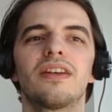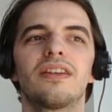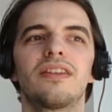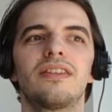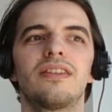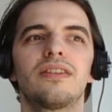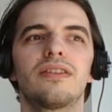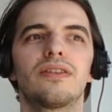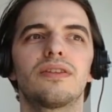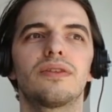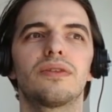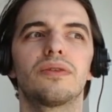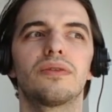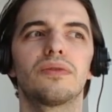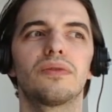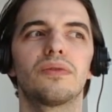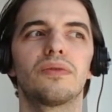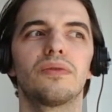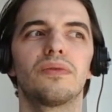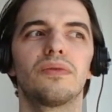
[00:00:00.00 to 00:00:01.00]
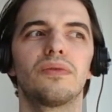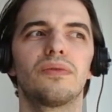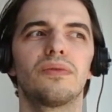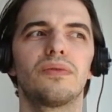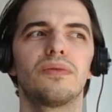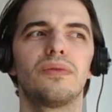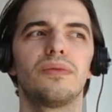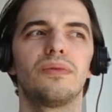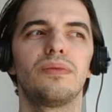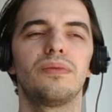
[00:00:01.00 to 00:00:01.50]
uh,
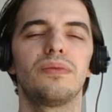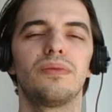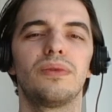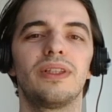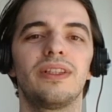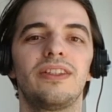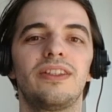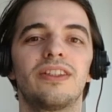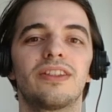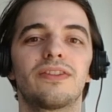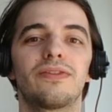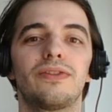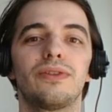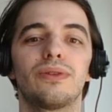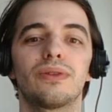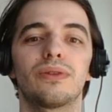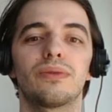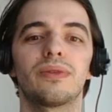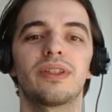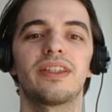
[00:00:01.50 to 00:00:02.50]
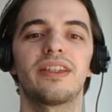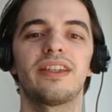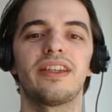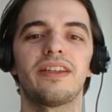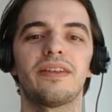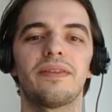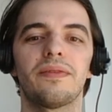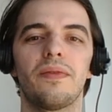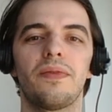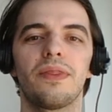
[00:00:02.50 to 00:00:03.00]
really just fuels what
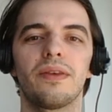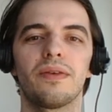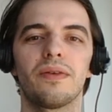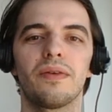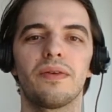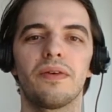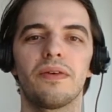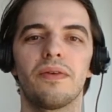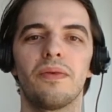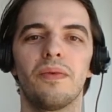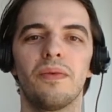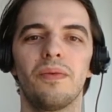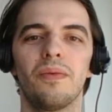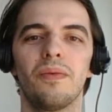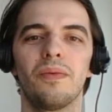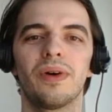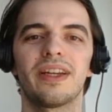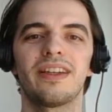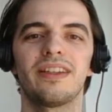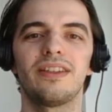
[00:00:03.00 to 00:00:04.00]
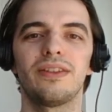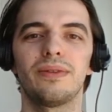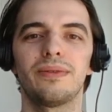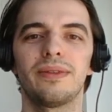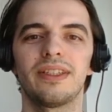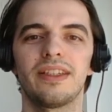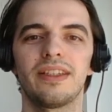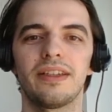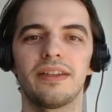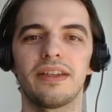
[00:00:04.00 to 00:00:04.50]
I do
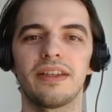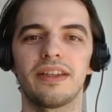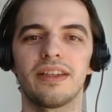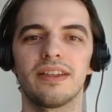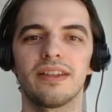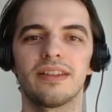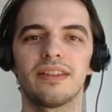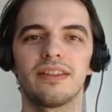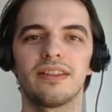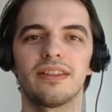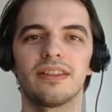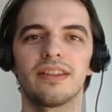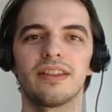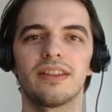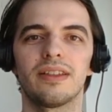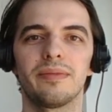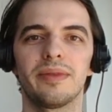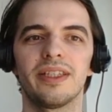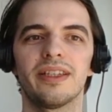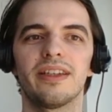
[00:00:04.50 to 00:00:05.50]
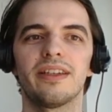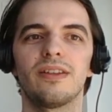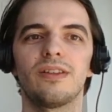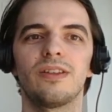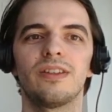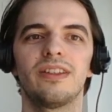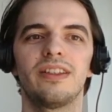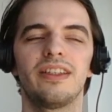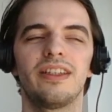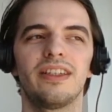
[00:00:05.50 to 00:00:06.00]
when I get to be idle,
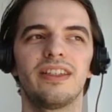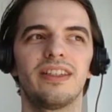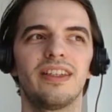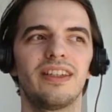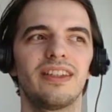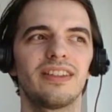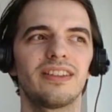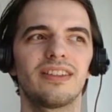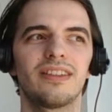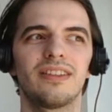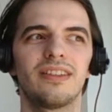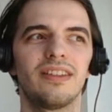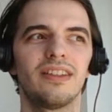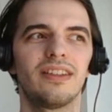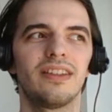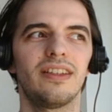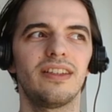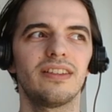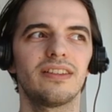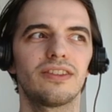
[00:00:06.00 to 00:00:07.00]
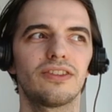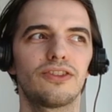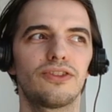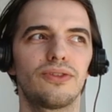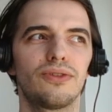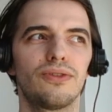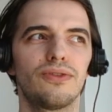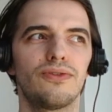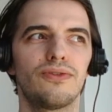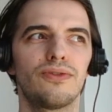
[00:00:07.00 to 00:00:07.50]
and that is true